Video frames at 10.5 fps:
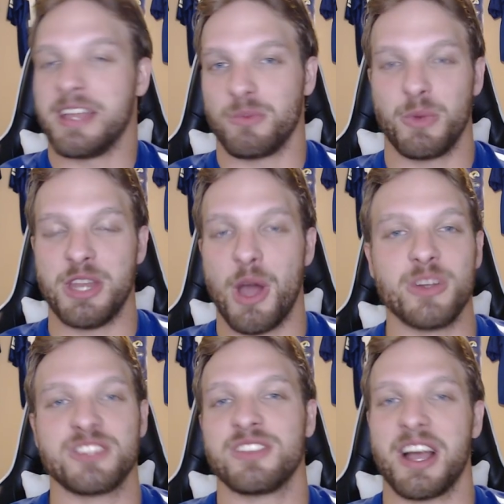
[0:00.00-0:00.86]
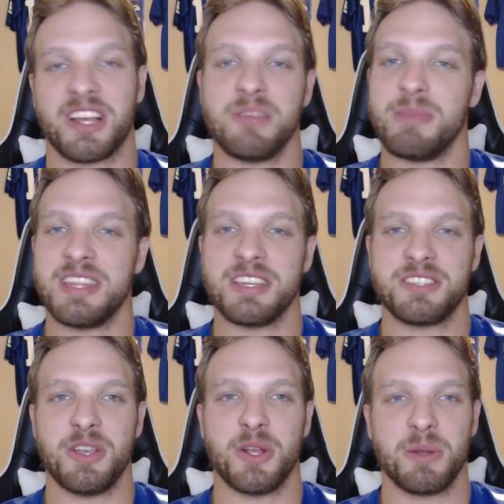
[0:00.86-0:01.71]
we know it's not going to be
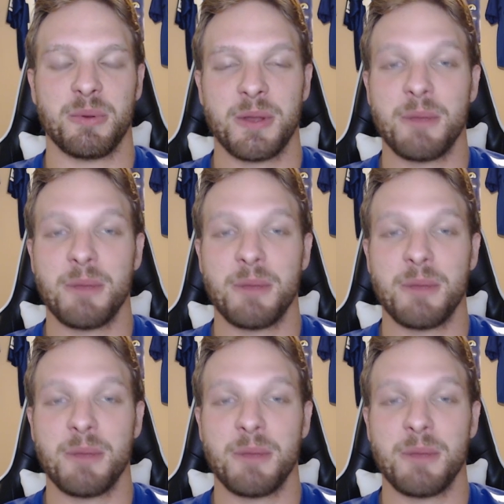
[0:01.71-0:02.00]
this year,